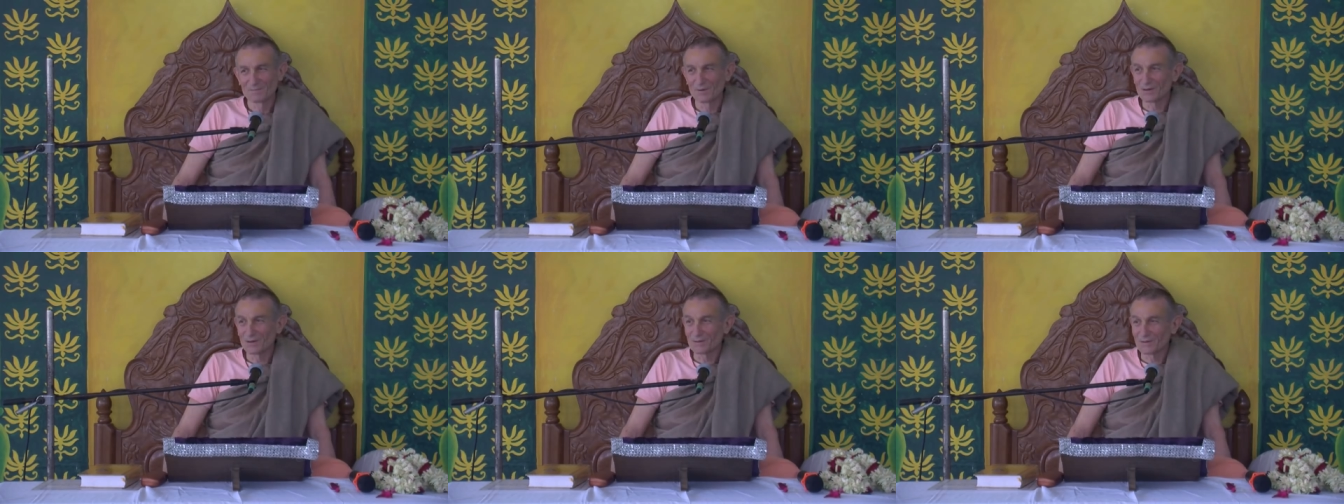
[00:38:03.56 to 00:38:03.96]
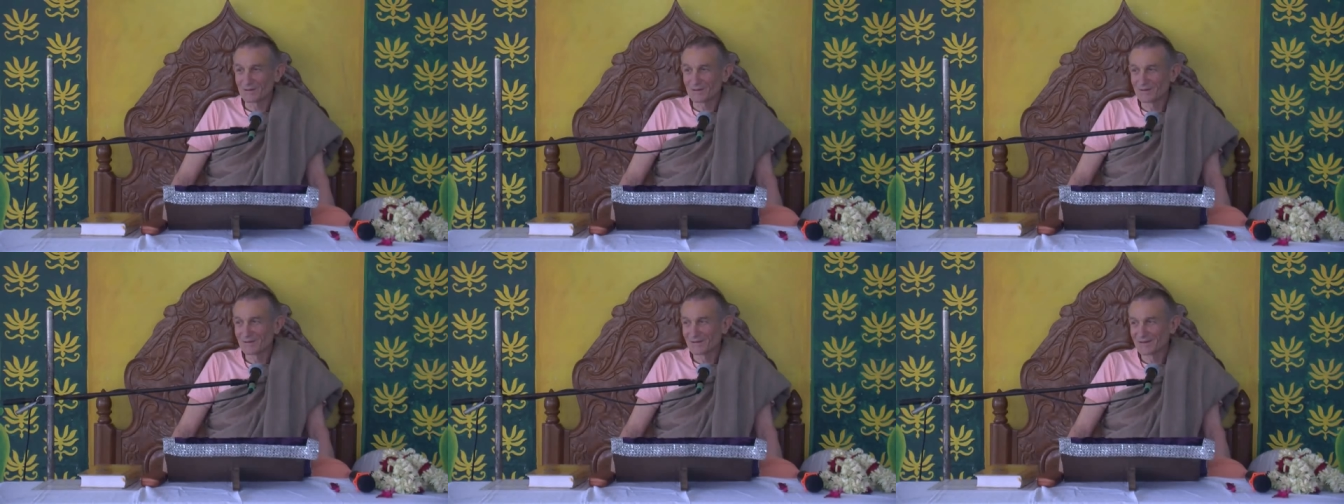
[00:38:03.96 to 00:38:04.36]

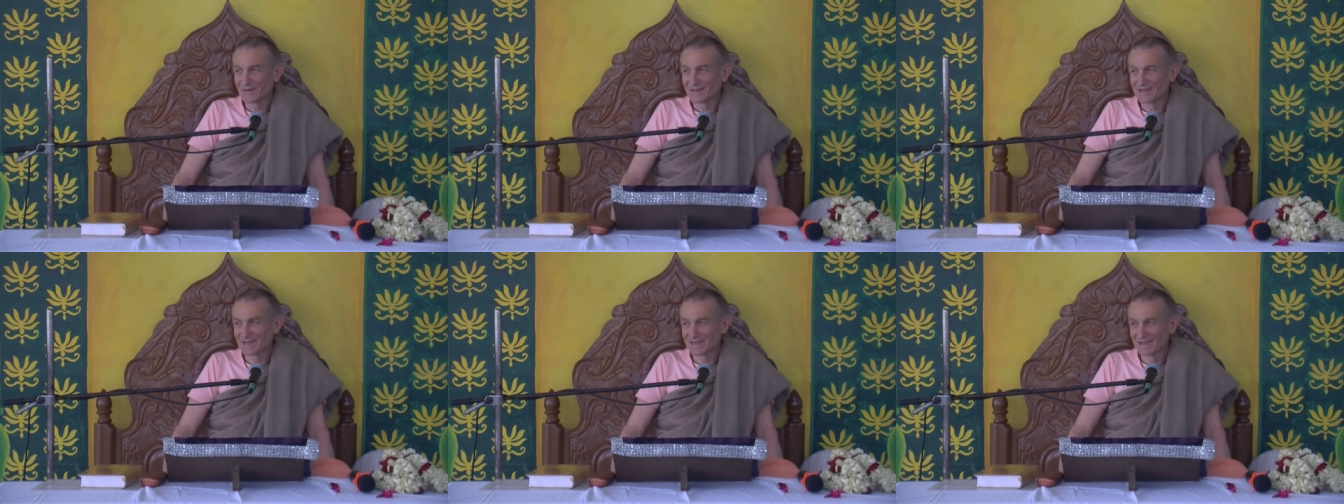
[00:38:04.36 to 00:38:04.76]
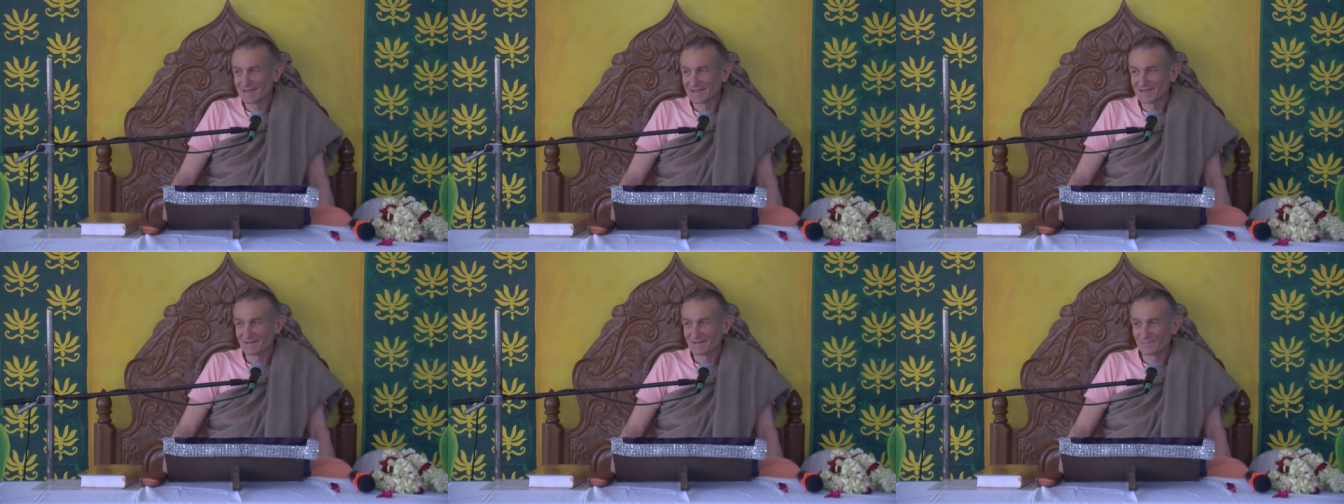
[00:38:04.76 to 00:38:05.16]
Both.
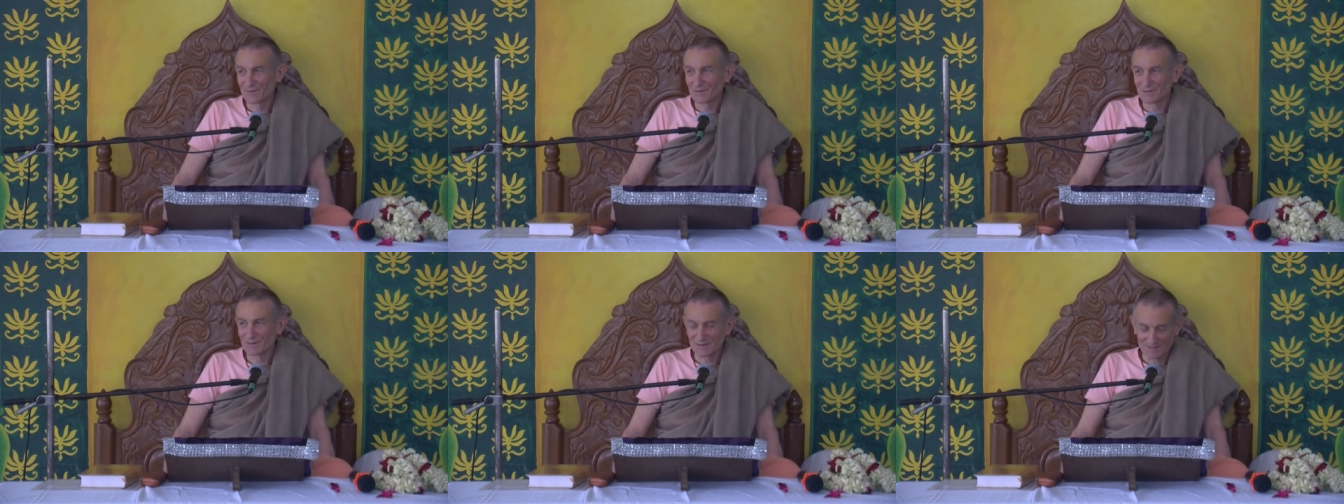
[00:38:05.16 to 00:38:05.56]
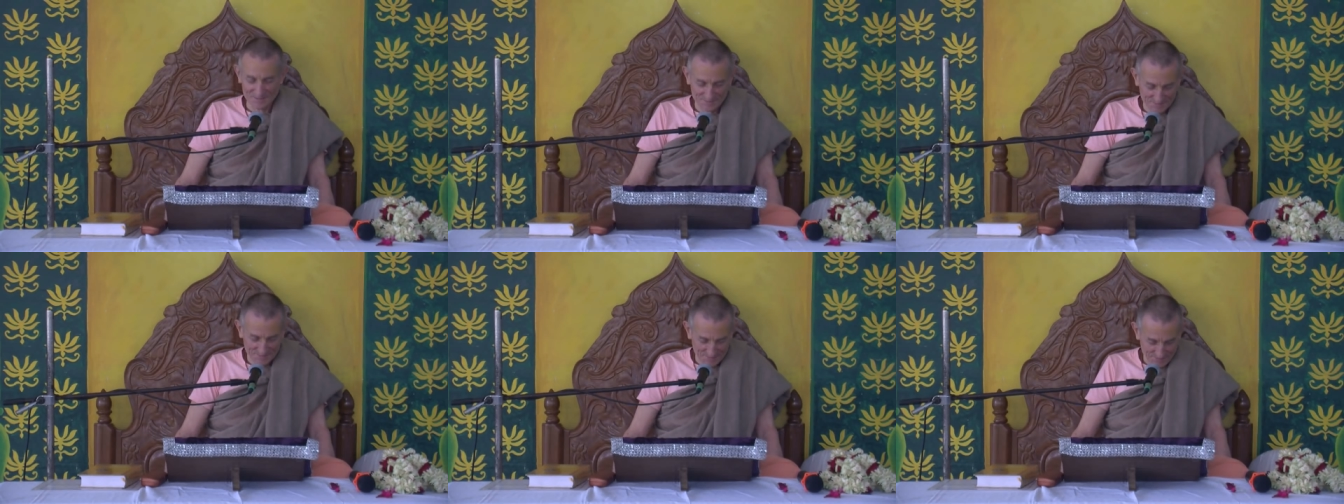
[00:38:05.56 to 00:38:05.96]
Both.
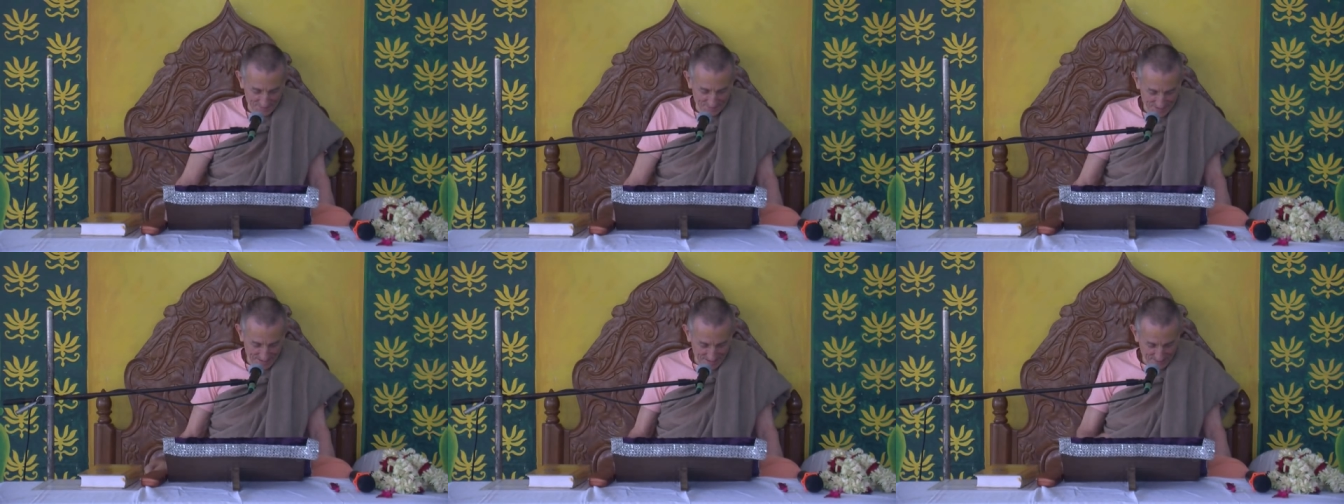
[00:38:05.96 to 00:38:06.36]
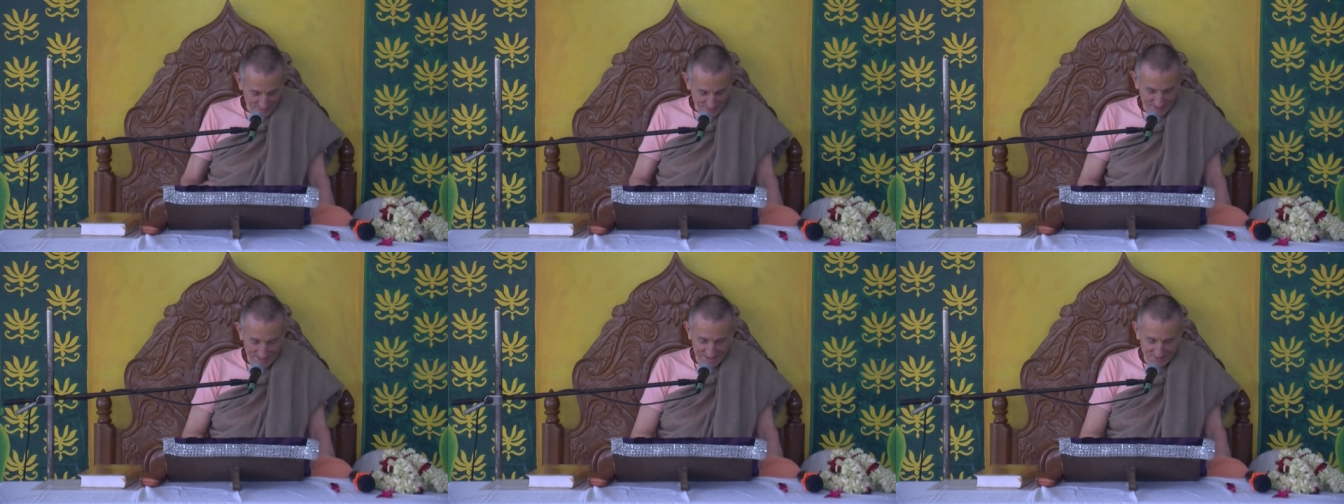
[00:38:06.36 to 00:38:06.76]

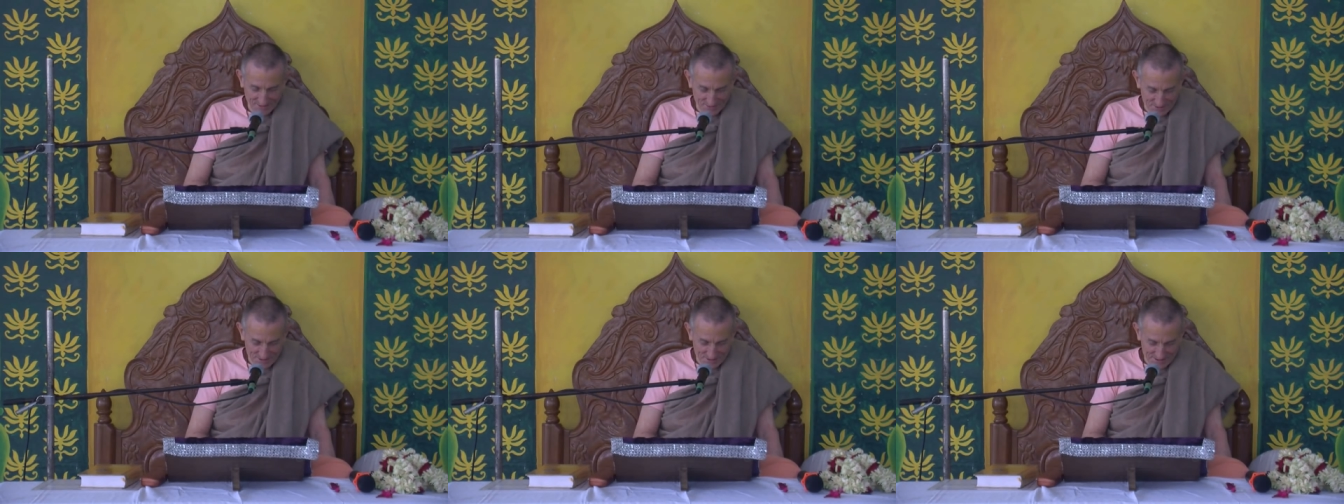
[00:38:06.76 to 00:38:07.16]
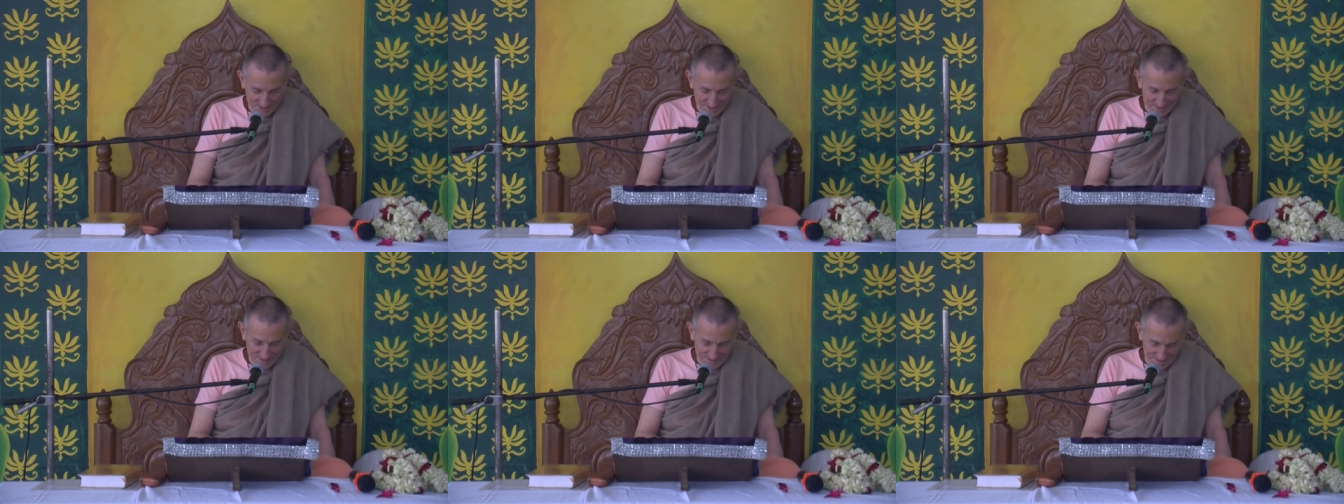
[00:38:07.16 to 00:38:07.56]
But here Krishna
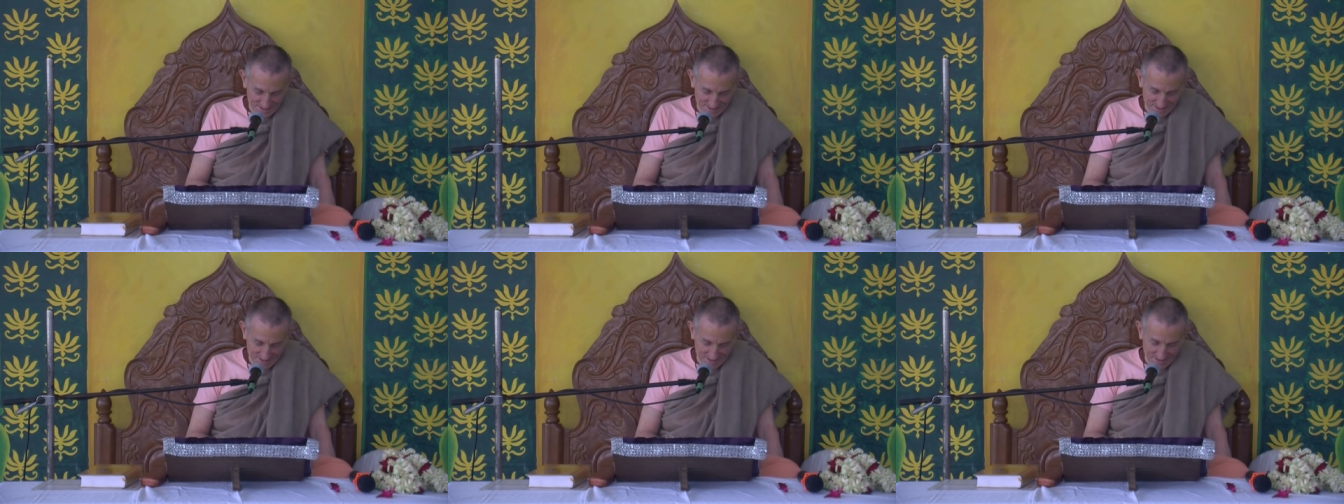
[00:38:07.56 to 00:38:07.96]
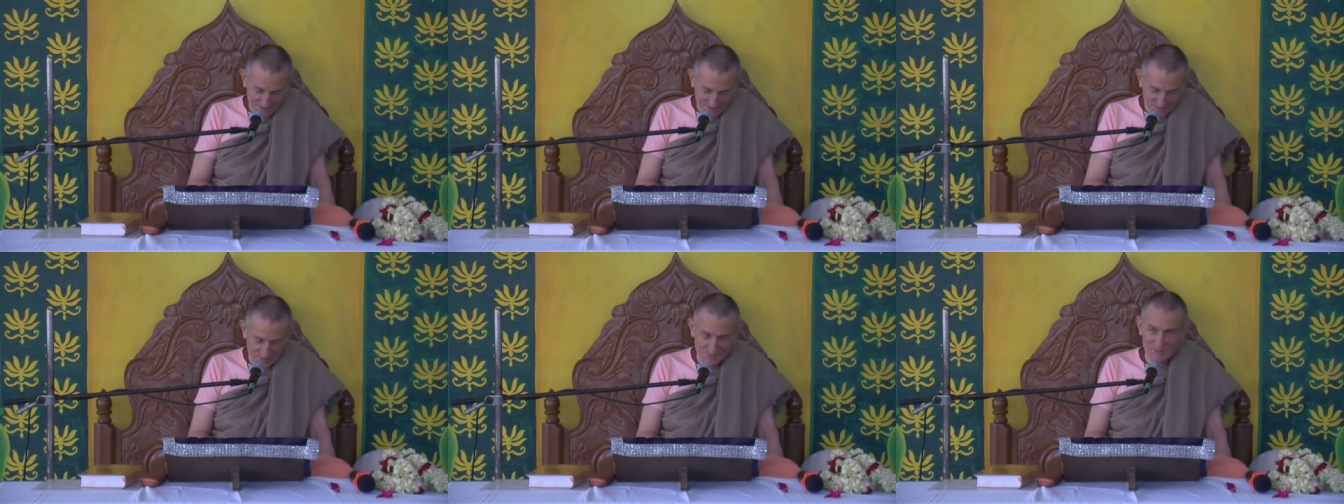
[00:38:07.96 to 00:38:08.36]
says he
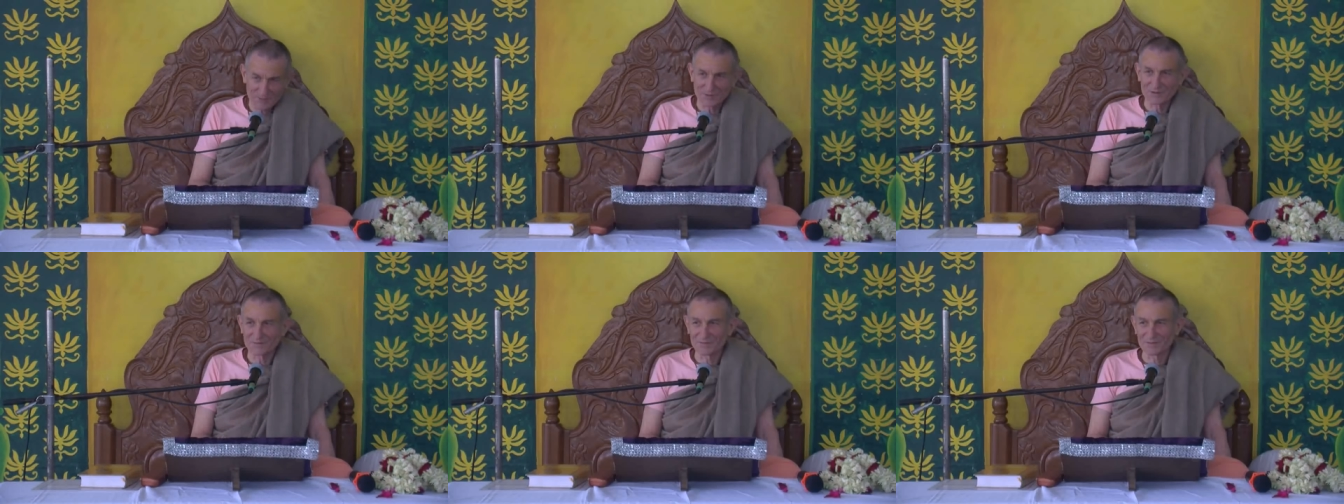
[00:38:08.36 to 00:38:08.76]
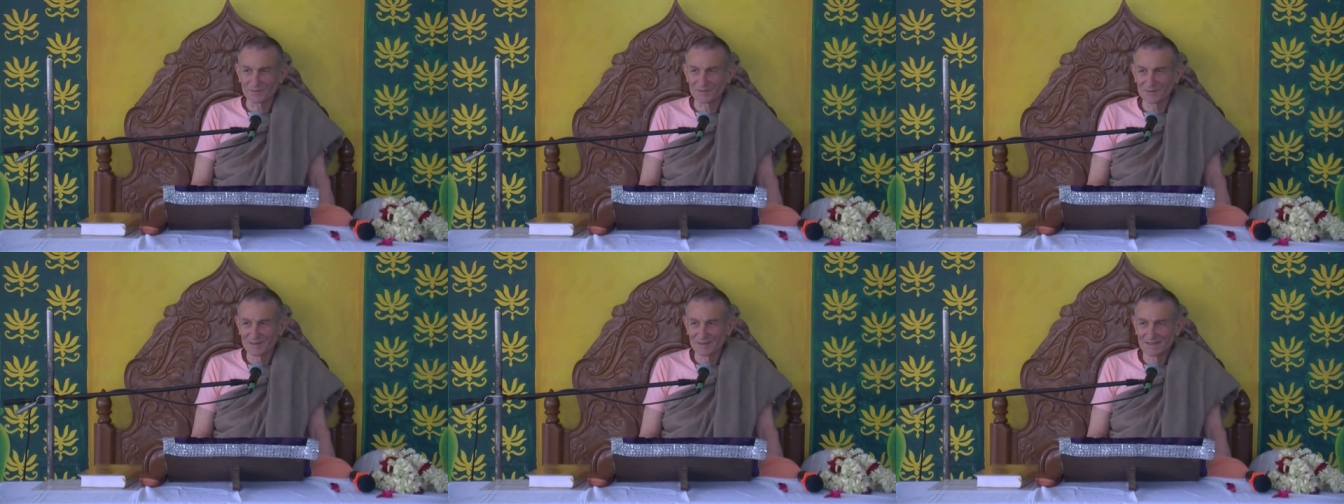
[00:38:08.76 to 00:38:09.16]
is more beautiful.